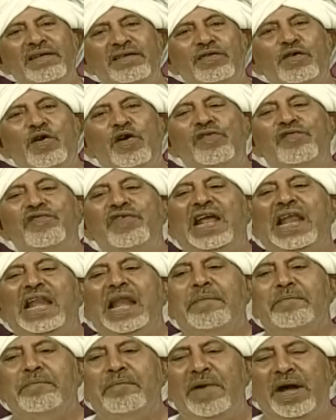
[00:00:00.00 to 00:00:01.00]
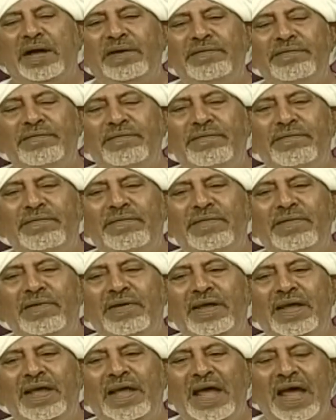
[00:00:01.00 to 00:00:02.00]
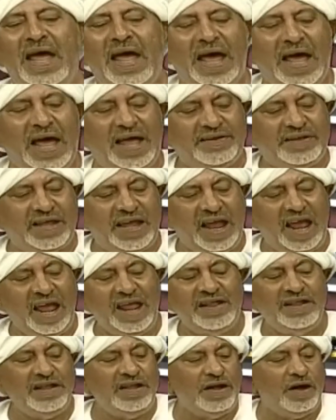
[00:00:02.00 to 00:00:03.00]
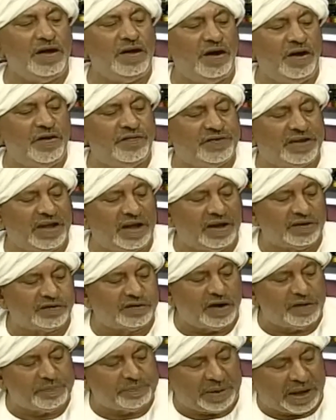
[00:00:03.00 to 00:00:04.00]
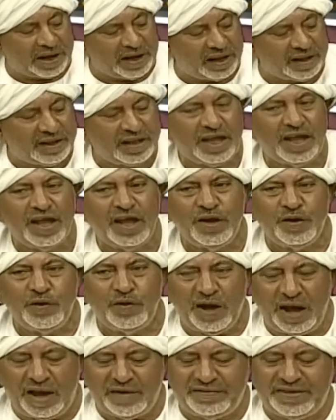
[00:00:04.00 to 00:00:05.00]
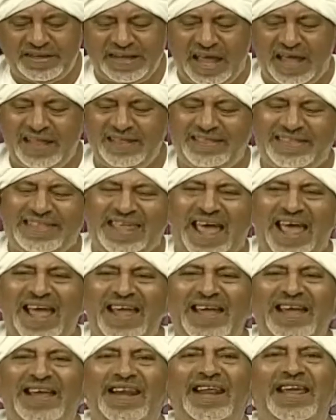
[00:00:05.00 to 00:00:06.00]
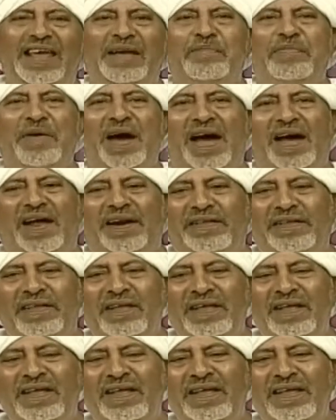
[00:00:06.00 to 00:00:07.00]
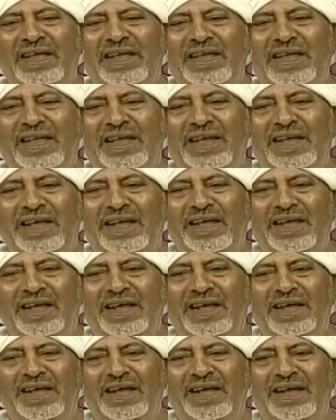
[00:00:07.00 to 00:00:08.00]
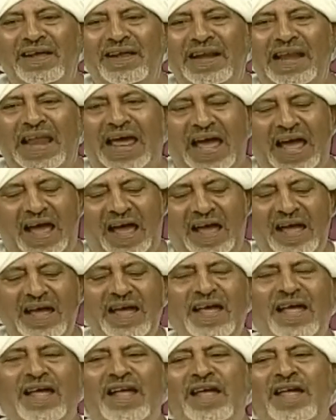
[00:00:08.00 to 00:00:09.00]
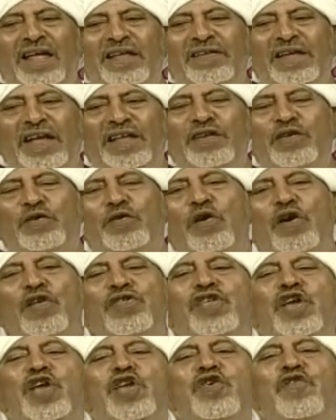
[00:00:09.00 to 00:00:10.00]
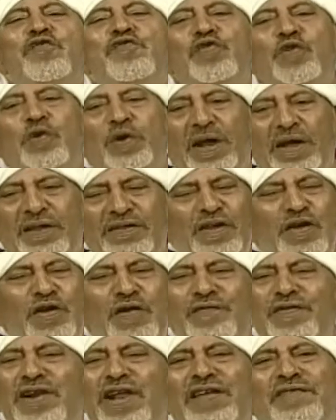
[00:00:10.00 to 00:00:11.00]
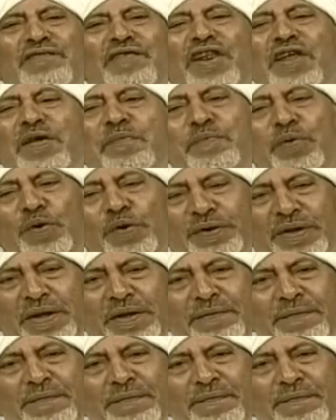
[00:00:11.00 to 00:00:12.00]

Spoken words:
It's called velum. At the end of the soft palate, you have that dangling part, laha, that is called the uvula. The uvula is very important.